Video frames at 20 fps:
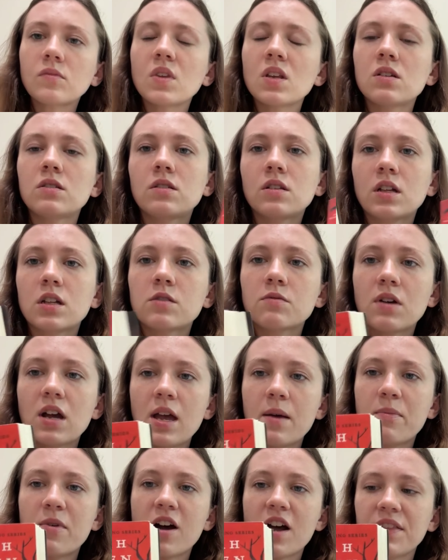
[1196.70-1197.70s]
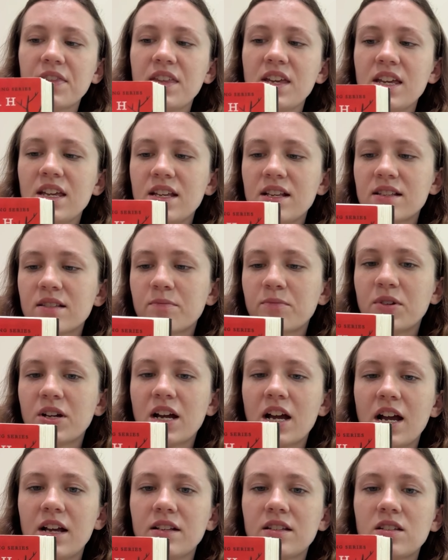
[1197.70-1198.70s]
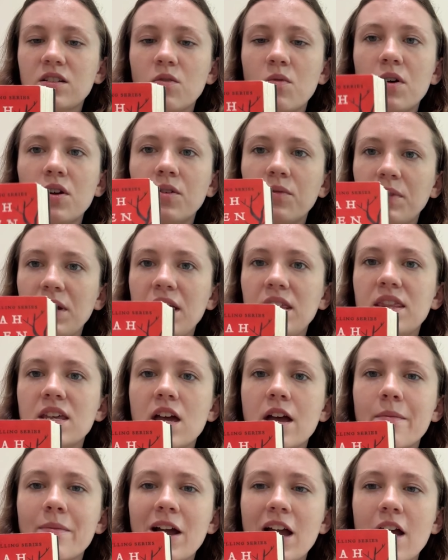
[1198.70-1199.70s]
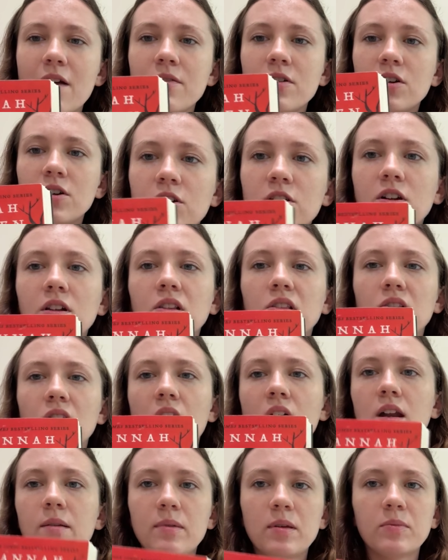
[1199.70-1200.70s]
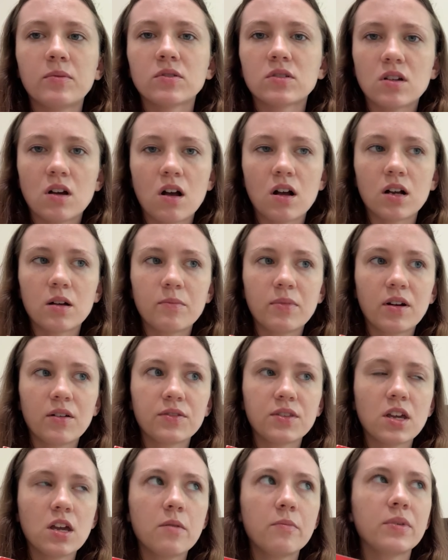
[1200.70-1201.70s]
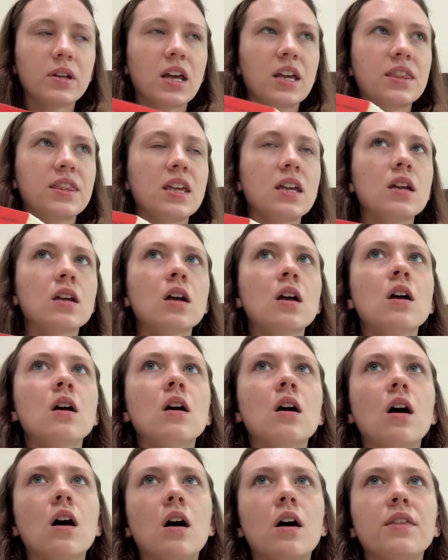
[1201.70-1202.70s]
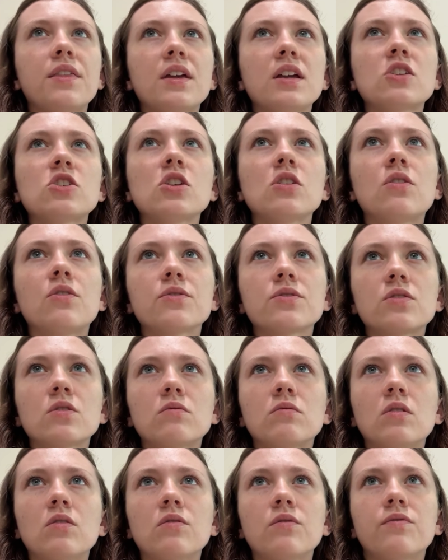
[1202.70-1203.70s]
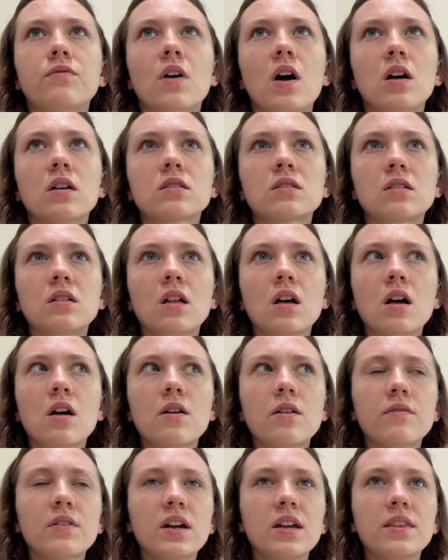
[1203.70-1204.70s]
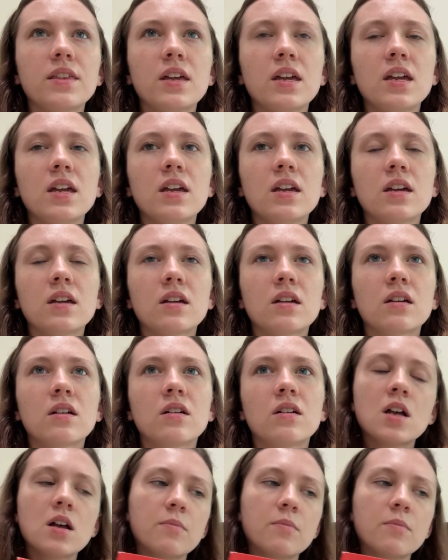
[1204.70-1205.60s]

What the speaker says: And so that's why I bought these, but I still want to read them. I haven't a lot of people talk about them, but I think she also wrote Foxglove, I think.